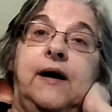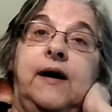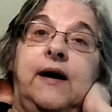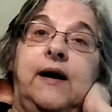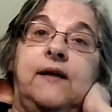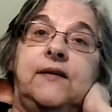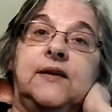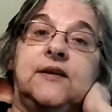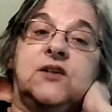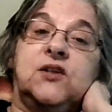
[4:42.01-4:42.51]

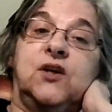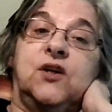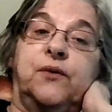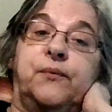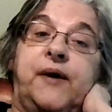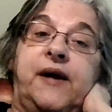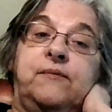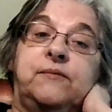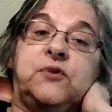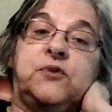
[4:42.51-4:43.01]
And this is
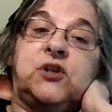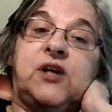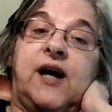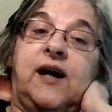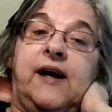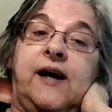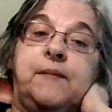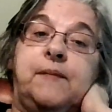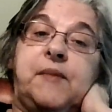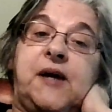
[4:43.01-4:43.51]
Lorraine
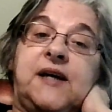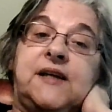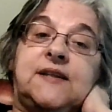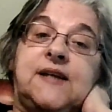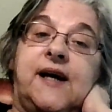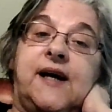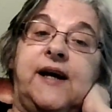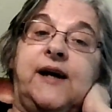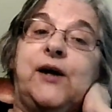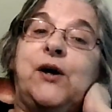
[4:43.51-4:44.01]
Charlene Mink
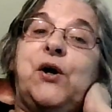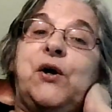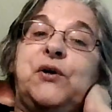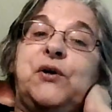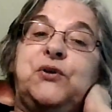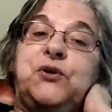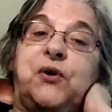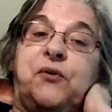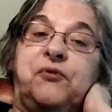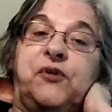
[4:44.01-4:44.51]
saying,
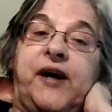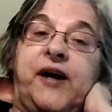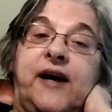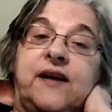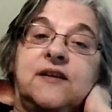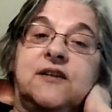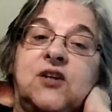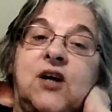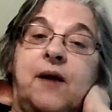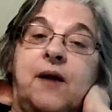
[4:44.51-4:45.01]
don't
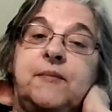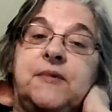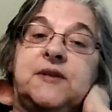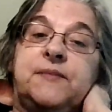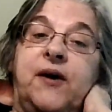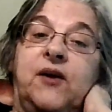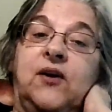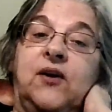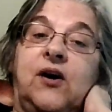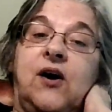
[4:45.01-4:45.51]
forget to stop and
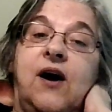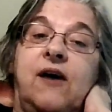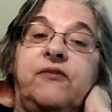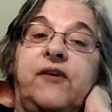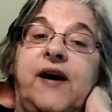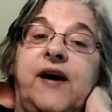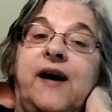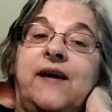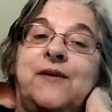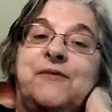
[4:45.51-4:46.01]
smell the
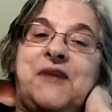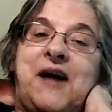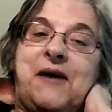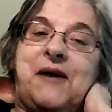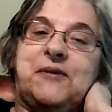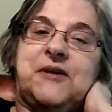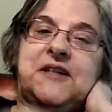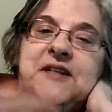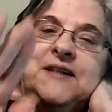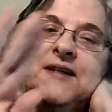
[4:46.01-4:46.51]
coffee and the
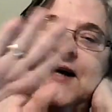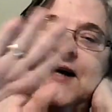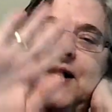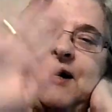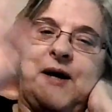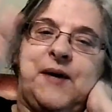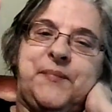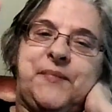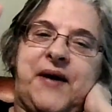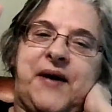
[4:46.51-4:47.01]
flowers.
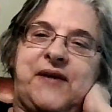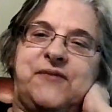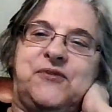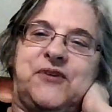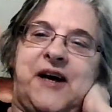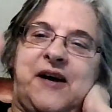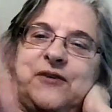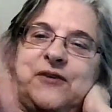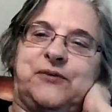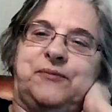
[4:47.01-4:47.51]
Bye for
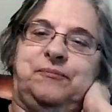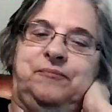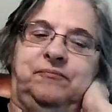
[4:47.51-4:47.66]
now.